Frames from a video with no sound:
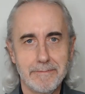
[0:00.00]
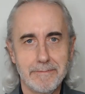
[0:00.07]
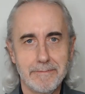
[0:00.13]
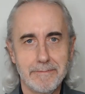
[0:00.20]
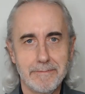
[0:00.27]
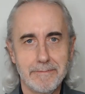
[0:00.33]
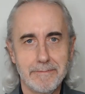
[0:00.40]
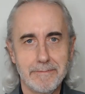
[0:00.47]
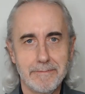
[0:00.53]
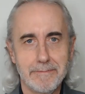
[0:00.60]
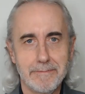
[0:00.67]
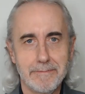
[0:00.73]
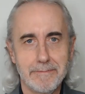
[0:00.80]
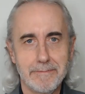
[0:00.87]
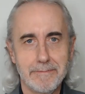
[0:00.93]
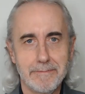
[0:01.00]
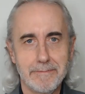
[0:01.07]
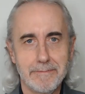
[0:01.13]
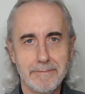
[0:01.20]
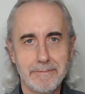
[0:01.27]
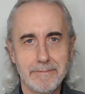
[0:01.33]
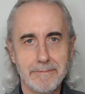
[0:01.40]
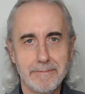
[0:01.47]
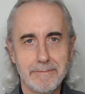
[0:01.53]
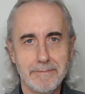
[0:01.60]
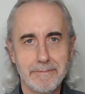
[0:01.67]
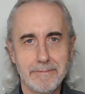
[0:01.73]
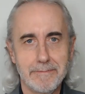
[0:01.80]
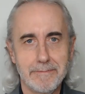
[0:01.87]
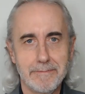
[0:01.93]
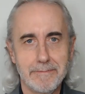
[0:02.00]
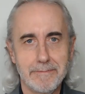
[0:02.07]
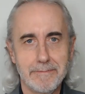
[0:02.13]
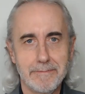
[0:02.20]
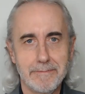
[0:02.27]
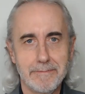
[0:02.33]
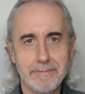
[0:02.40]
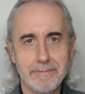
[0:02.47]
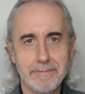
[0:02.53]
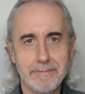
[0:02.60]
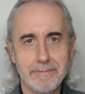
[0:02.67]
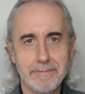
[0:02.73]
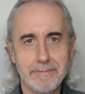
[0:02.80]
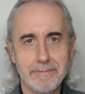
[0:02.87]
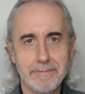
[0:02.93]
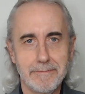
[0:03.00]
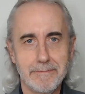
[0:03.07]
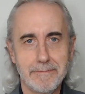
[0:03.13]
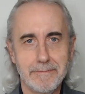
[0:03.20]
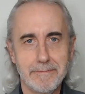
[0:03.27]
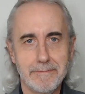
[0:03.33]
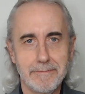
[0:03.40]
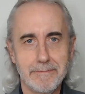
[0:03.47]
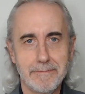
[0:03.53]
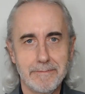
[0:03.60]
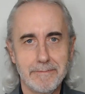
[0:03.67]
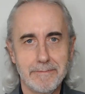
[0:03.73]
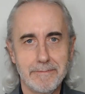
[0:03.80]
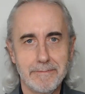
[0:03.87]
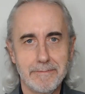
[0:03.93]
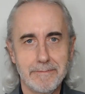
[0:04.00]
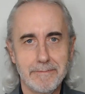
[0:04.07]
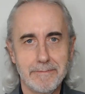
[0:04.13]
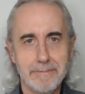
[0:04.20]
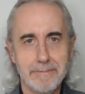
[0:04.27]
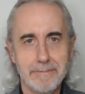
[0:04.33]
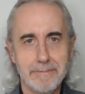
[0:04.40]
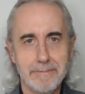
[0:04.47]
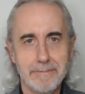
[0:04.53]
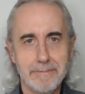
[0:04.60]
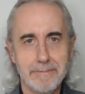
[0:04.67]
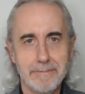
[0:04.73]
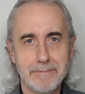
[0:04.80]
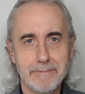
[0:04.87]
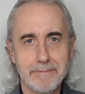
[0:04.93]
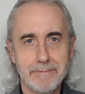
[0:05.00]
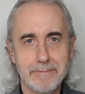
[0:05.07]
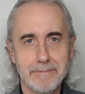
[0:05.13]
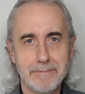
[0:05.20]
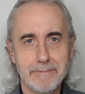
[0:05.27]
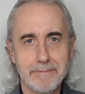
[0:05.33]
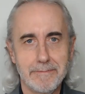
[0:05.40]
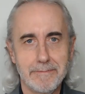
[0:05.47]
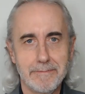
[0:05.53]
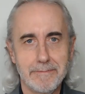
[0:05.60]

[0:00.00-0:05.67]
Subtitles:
This is a still picture; no speech is visible.